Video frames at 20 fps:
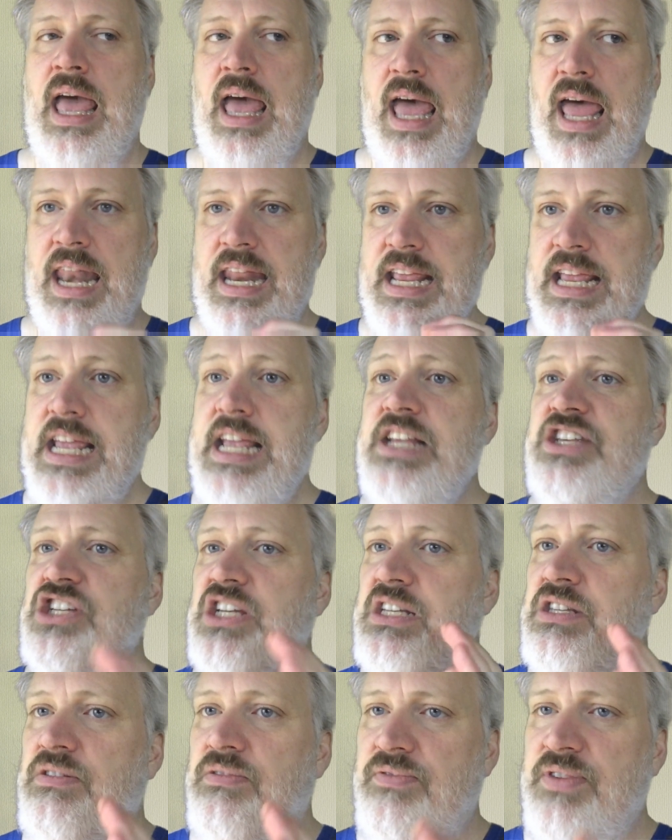And each
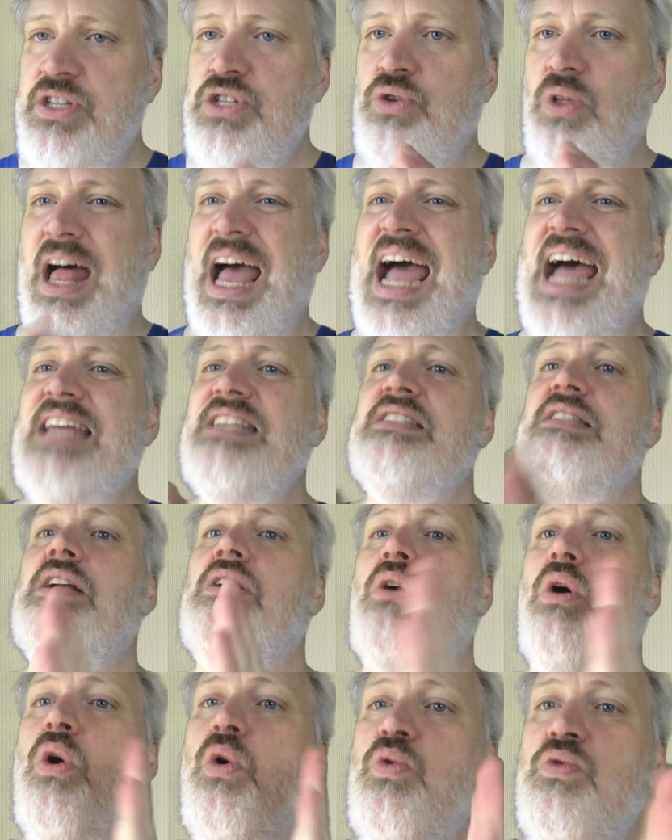individual has
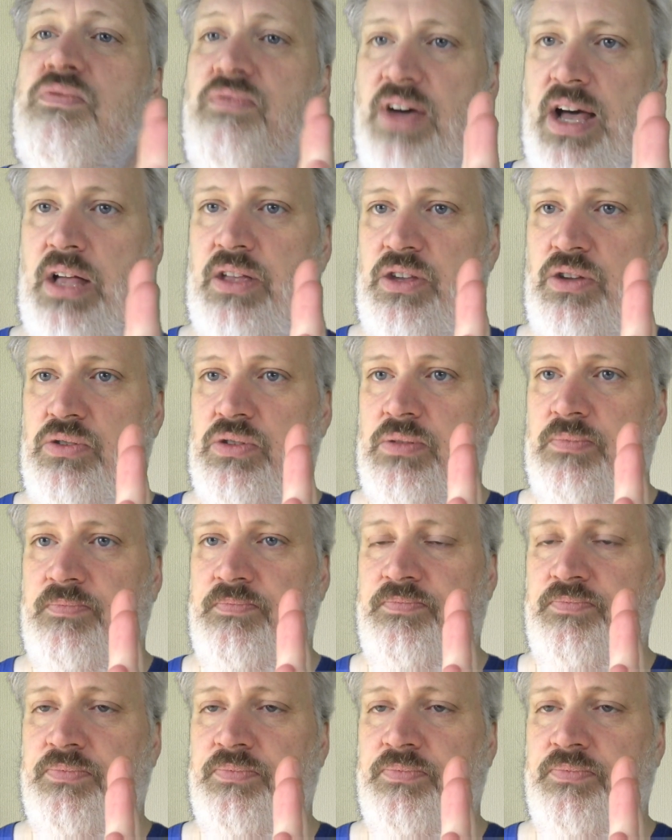their own values.